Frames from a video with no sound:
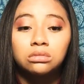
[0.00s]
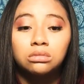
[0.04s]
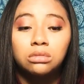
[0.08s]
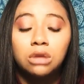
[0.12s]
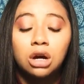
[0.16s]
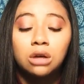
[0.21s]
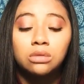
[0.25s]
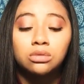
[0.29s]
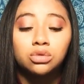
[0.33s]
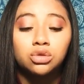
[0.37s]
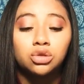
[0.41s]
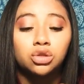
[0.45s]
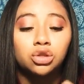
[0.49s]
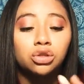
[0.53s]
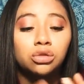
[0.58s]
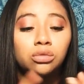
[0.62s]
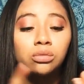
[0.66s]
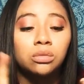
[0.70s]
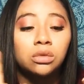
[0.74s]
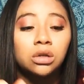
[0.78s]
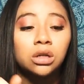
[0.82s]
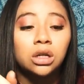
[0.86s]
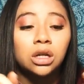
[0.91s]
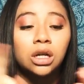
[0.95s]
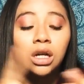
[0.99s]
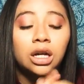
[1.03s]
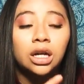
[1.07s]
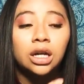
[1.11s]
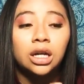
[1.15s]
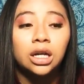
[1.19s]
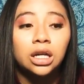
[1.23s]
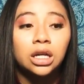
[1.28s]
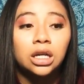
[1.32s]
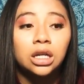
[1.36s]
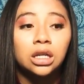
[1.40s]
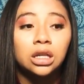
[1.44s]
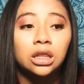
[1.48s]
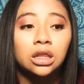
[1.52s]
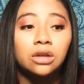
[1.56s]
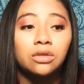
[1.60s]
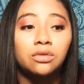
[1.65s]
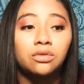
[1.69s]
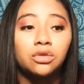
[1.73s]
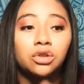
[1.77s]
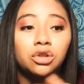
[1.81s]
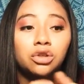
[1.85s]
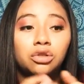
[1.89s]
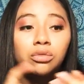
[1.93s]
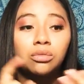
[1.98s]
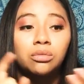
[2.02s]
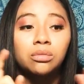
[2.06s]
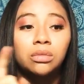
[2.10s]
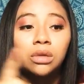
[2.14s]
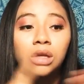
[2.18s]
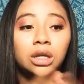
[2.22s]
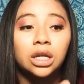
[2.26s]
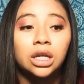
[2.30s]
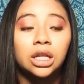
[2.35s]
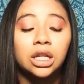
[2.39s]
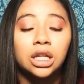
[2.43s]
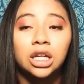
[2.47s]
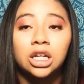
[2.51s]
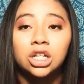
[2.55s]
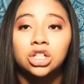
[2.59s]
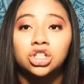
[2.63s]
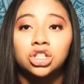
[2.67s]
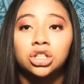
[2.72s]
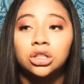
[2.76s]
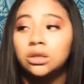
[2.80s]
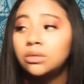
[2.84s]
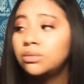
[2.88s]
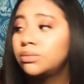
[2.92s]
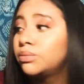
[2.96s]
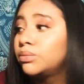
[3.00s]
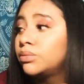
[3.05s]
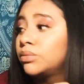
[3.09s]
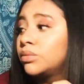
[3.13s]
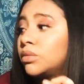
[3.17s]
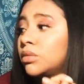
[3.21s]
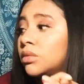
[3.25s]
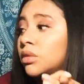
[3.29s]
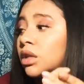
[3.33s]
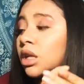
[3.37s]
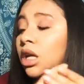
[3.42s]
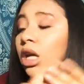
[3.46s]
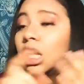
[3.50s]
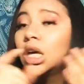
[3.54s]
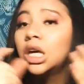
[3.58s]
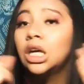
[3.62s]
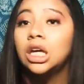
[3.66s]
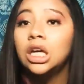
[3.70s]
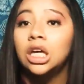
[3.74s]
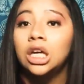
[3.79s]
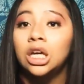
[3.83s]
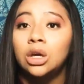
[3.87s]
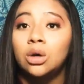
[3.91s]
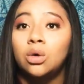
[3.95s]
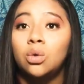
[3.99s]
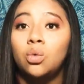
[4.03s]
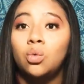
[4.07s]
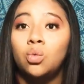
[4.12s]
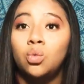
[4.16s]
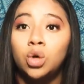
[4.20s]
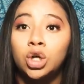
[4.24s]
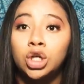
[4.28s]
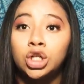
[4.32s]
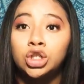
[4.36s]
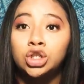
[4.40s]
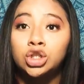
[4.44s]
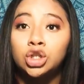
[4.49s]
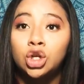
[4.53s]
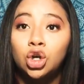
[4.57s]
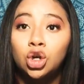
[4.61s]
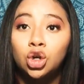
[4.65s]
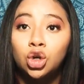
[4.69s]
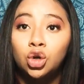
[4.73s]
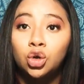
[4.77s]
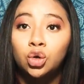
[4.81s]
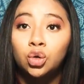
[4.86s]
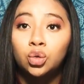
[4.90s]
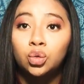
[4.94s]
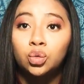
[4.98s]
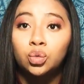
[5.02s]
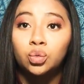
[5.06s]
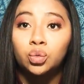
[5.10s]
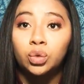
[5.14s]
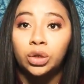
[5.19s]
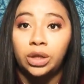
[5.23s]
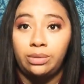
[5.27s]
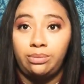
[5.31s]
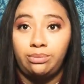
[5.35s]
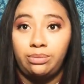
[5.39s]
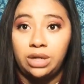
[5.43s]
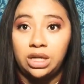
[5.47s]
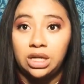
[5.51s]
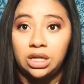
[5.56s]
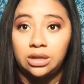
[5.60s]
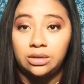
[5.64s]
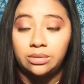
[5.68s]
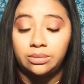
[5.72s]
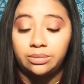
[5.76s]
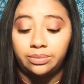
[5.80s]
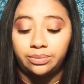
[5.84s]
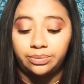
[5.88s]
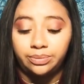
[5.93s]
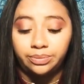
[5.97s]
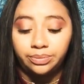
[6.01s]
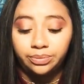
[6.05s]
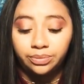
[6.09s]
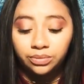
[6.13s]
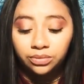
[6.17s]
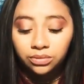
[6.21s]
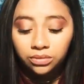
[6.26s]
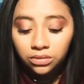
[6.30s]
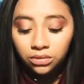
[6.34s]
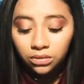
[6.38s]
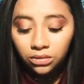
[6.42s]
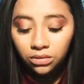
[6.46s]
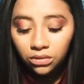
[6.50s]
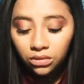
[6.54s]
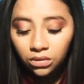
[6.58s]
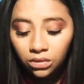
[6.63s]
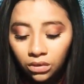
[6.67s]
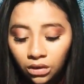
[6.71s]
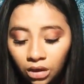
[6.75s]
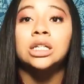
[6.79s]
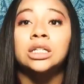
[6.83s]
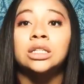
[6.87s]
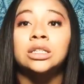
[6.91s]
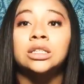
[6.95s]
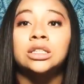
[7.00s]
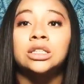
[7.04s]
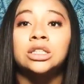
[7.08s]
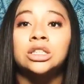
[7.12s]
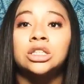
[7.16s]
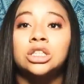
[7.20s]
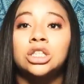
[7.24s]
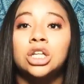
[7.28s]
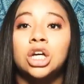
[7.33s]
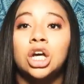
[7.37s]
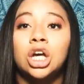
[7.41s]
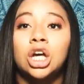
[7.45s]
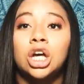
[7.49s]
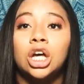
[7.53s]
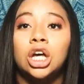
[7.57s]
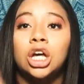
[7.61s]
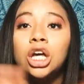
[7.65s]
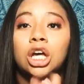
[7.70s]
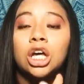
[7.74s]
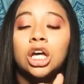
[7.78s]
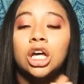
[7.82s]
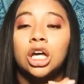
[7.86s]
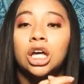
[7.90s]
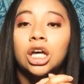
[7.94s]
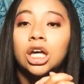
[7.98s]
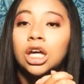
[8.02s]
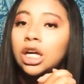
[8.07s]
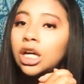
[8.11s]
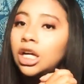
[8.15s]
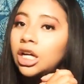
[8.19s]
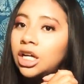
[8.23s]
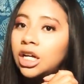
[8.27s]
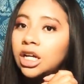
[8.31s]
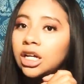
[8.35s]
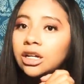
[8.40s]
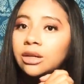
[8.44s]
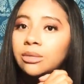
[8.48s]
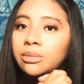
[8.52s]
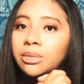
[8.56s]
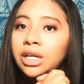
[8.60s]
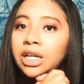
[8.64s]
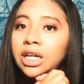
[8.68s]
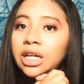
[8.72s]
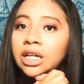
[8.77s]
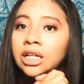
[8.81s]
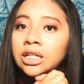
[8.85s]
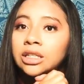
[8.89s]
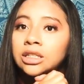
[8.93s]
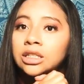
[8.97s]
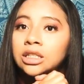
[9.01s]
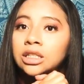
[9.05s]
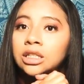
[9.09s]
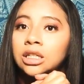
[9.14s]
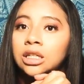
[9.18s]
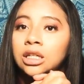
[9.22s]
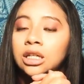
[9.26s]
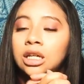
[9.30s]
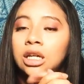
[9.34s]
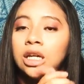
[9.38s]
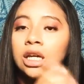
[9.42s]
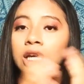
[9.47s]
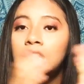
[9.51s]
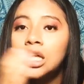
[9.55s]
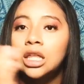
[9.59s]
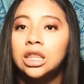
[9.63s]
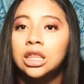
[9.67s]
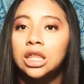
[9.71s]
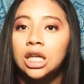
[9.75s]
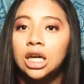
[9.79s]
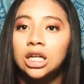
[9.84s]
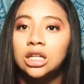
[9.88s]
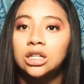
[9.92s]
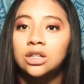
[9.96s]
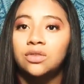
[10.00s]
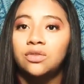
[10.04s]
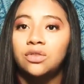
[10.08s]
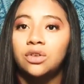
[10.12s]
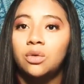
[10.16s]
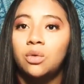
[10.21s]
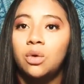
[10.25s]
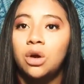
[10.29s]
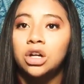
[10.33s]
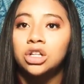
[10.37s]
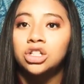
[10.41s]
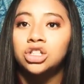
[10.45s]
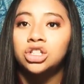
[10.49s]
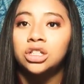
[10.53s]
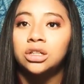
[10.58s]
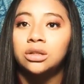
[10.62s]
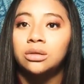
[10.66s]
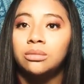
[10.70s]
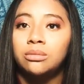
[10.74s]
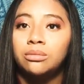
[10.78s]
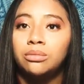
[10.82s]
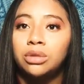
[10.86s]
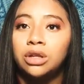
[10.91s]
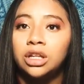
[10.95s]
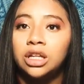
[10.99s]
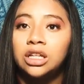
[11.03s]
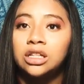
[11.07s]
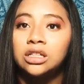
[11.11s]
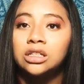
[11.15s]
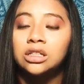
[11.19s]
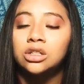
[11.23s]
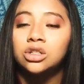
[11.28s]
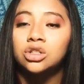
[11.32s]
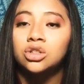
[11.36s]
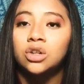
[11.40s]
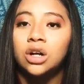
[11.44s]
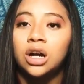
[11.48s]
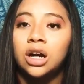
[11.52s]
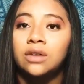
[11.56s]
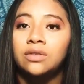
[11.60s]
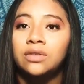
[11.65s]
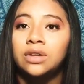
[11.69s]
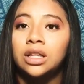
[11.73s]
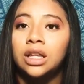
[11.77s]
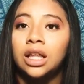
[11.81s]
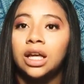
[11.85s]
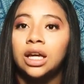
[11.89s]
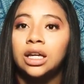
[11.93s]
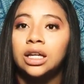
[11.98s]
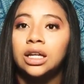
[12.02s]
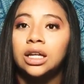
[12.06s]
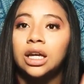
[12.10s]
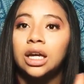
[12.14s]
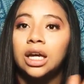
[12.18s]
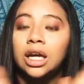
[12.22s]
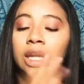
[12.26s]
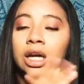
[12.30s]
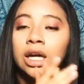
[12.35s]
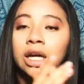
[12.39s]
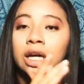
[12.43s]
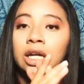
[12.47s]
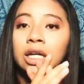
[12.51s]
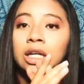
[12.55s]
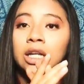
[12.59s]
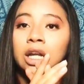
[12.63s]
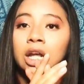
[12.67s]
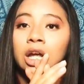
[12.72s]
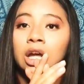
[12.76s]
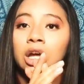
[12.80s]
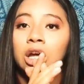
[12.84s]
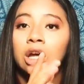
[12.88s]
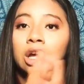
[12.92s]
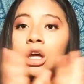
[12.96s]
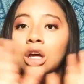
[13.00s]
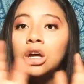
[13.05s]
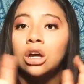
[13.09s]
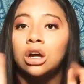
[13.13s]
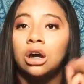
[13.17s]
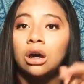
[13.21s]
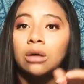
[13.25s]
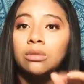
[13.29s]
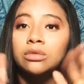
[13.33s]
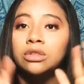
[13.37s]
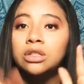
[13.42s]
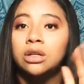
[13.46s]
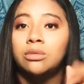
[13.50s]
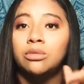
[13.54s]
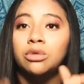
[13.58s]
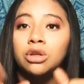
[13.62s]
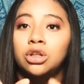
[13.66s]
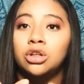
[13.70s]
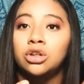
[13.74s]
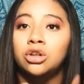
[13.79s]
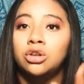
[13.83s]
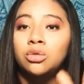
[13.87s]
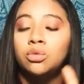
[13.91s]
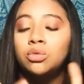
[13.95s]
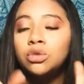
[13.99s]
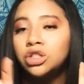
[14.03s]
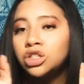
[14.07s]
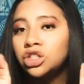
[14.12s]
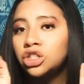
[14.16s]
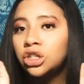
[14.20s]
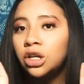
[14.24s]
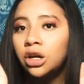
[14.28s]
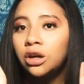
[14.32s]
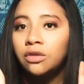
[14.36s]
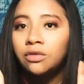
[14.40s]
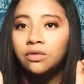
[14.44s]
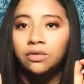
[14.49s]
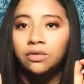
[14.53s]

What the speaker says: mom's room, living room, and the kitchen. It was creepy. Is gonna be it. Thanks for watching. Please subscribe and like, and comment down below which,